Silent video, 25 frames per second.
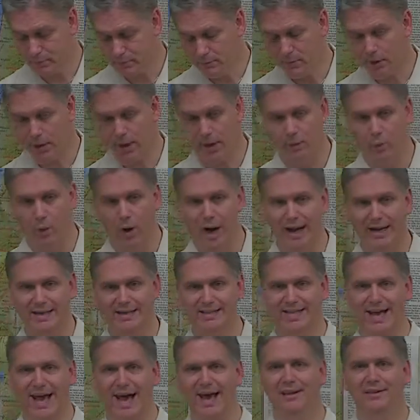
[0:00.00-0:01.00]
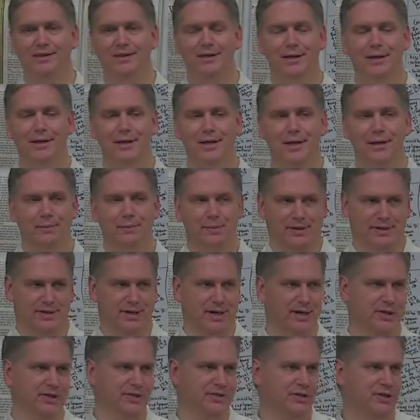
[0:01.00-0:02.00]
And why is that?
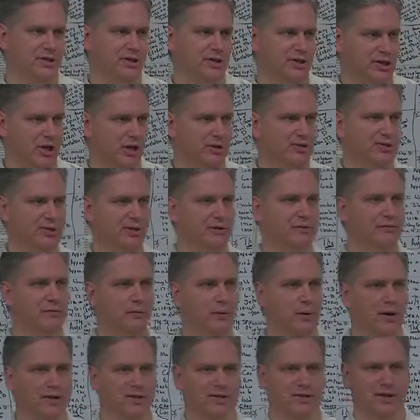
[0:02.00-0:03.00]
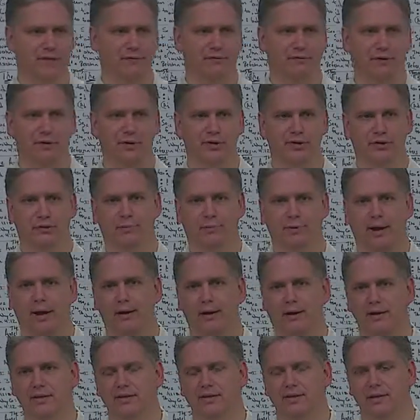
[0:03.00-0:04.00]
Because Joseph was the first
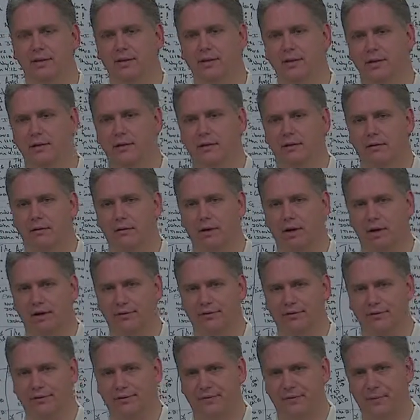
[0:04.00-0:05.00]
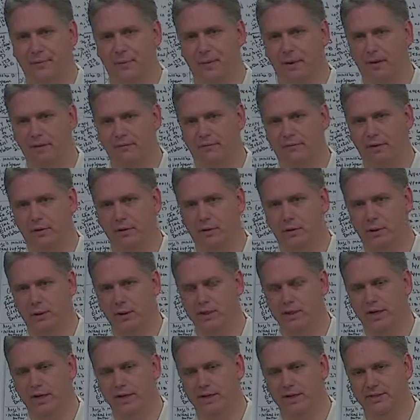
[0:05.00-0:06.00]
parent of, of the Lord
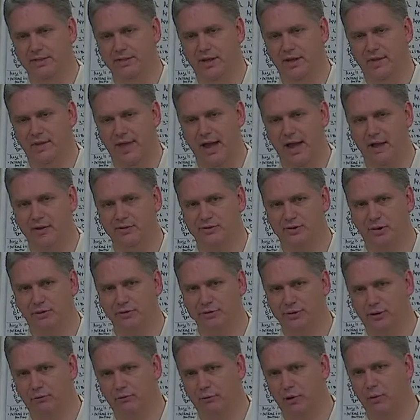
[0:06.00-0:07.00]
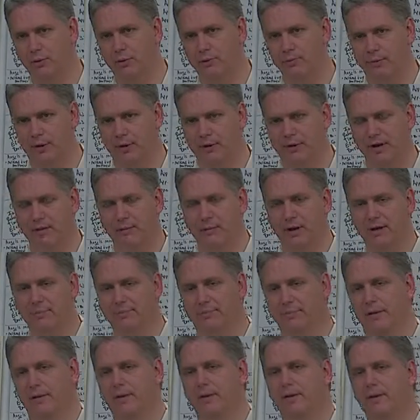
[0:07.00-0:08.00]
and, his, and the household to grow and rear him up.
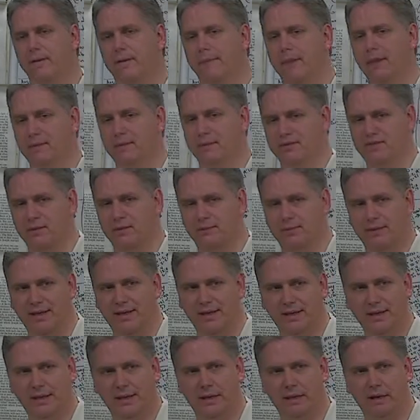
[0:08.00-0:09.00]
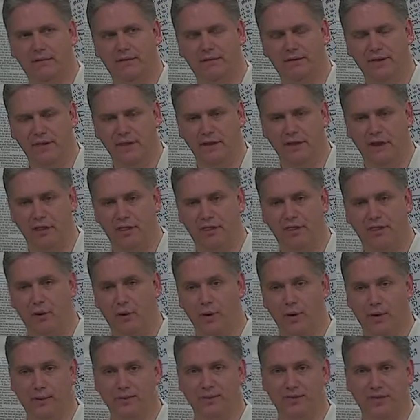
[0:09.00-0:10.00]
He was the beginning of the authority.
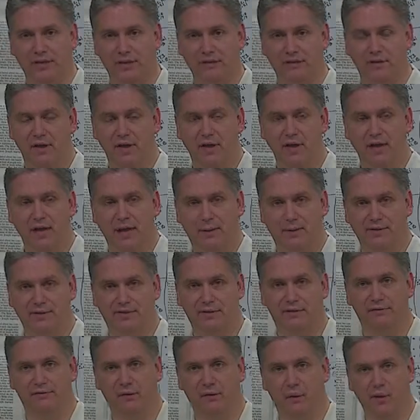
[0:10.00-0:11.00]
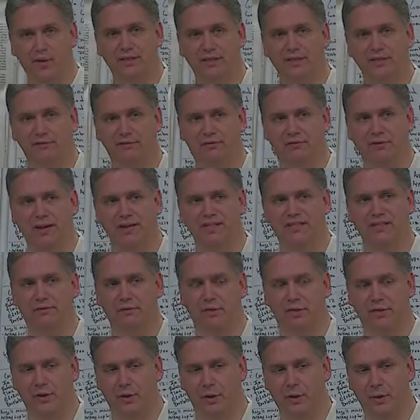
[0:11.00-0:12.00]
He was the he was the voice and face of
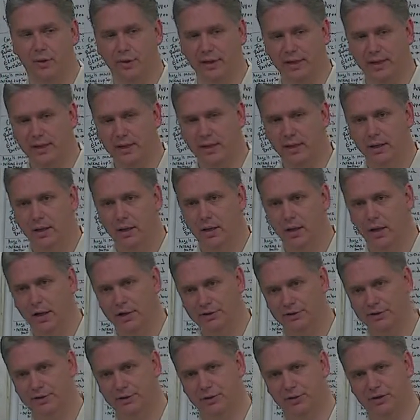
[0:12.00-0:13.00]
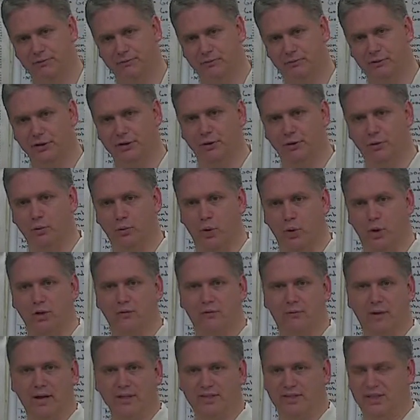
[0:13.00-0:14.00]
authority unto the parental role of
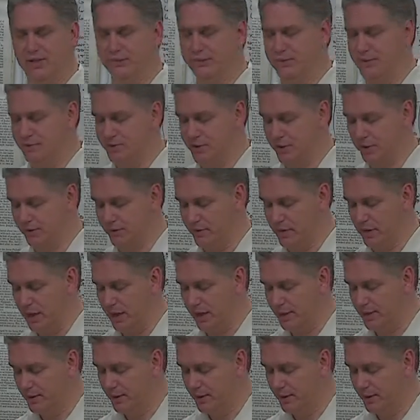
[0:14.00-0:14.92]
raising up the Son of God,